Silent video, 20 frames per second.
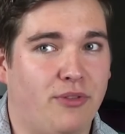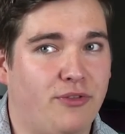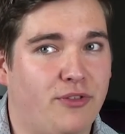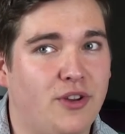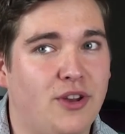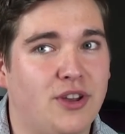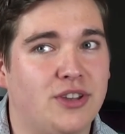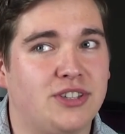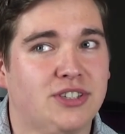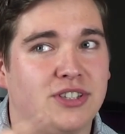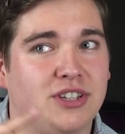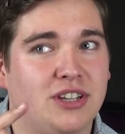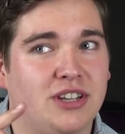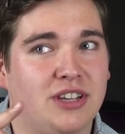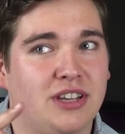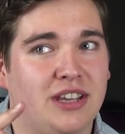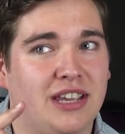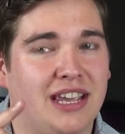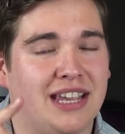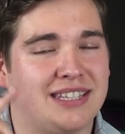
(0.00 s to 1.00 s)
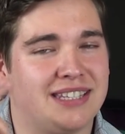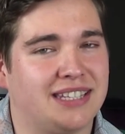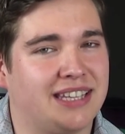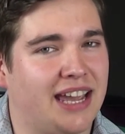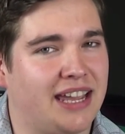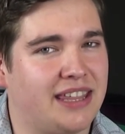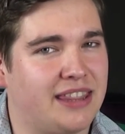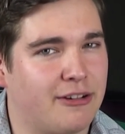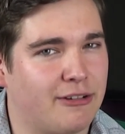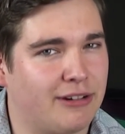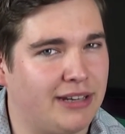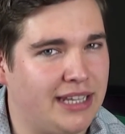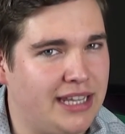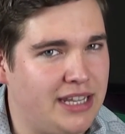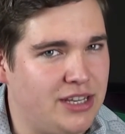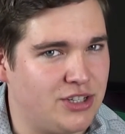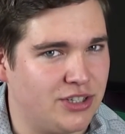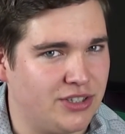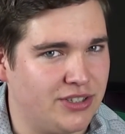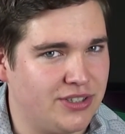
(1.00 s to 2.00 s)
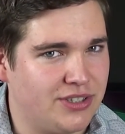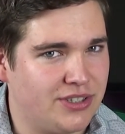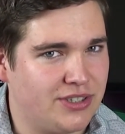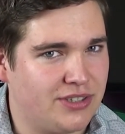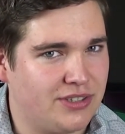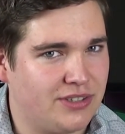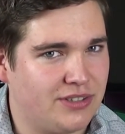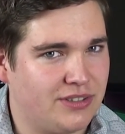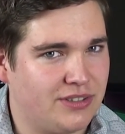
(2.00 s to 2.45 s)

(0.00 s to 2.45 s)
But first, he has to gain their allegiance.